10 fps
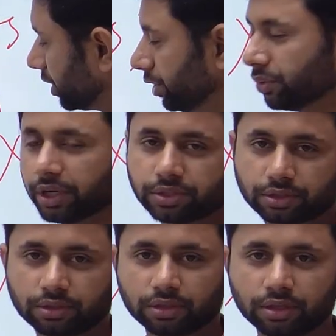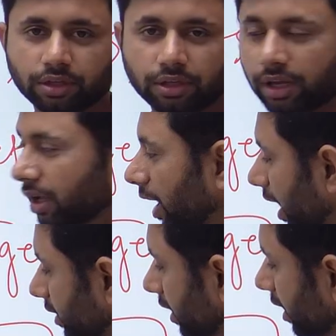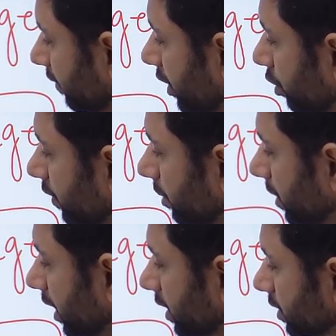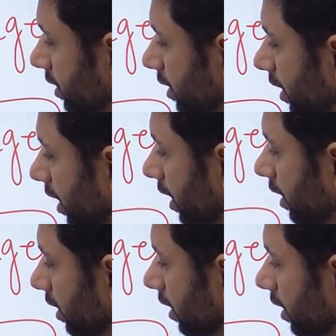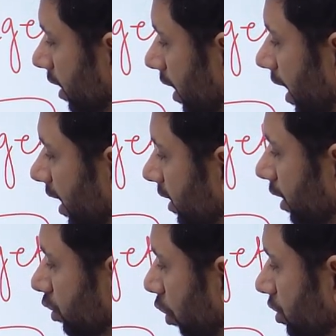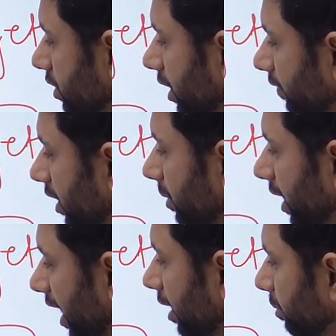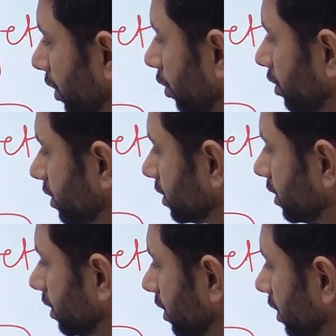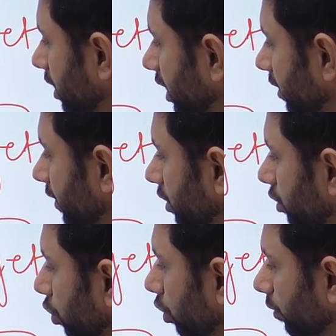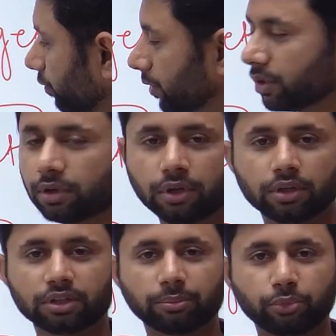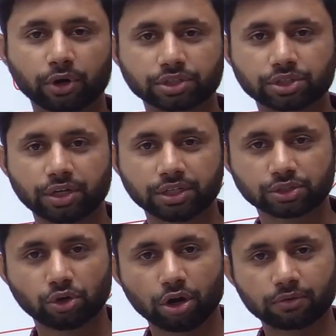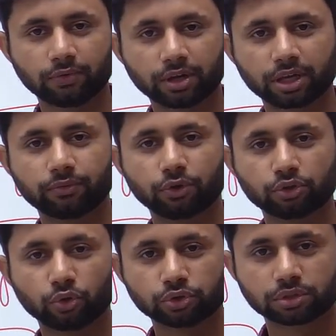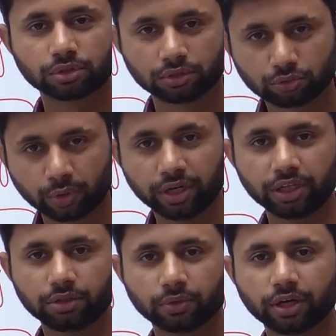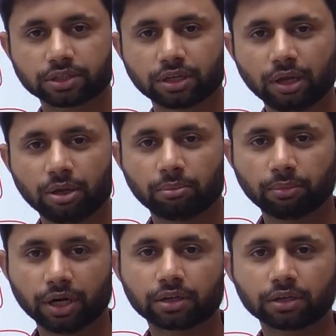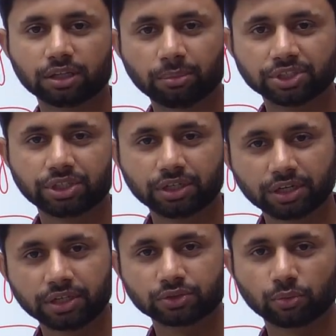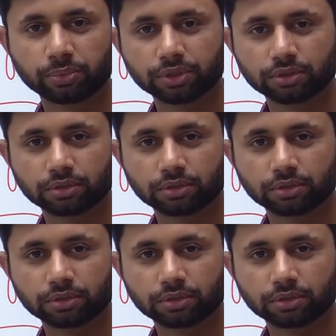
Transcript: units and the revenue will be less and the costing will be high, because even though the production is not working for those 20 units, but the machinery is open,